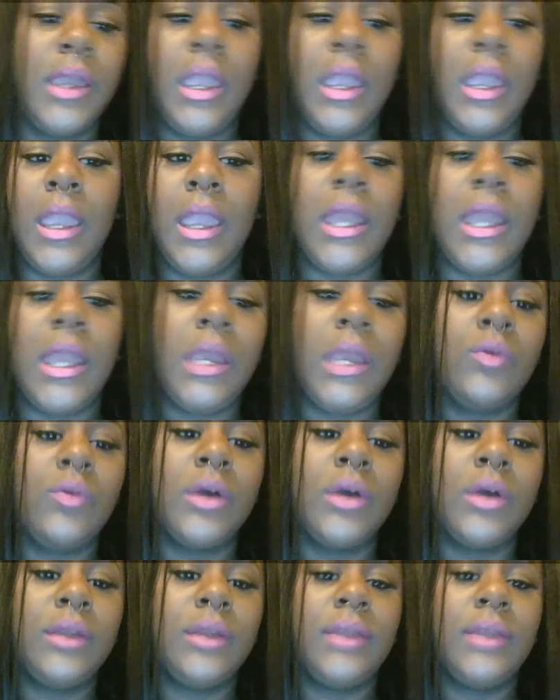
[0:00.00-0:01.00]

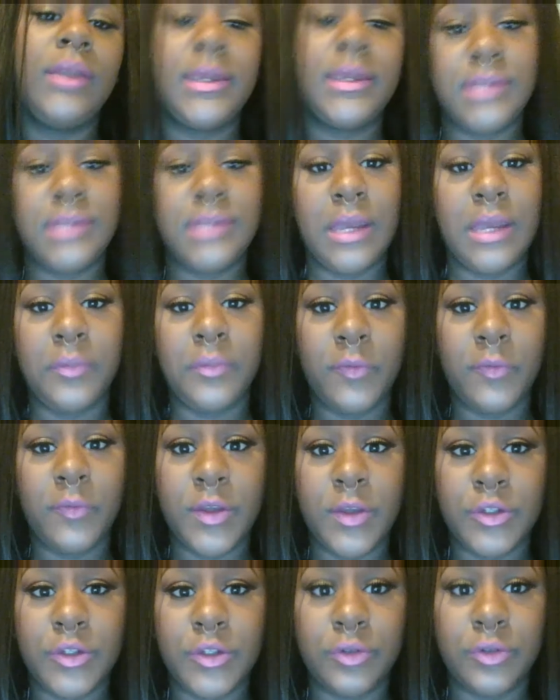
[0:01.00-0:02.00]
anyone that's not a
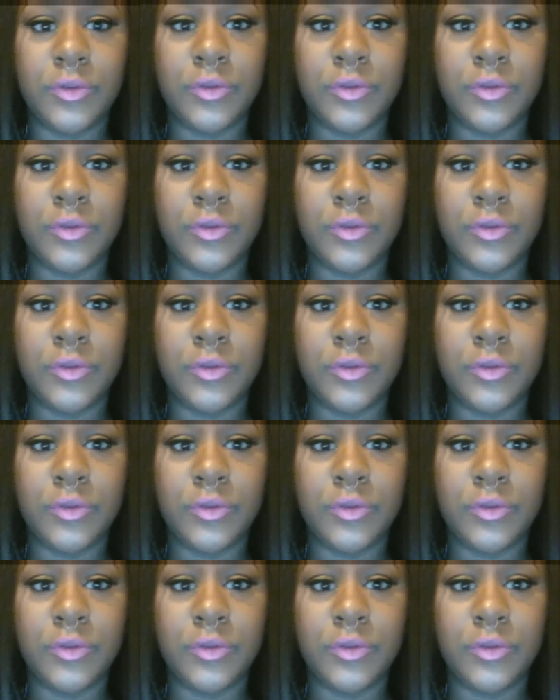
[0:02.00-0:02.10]
professional.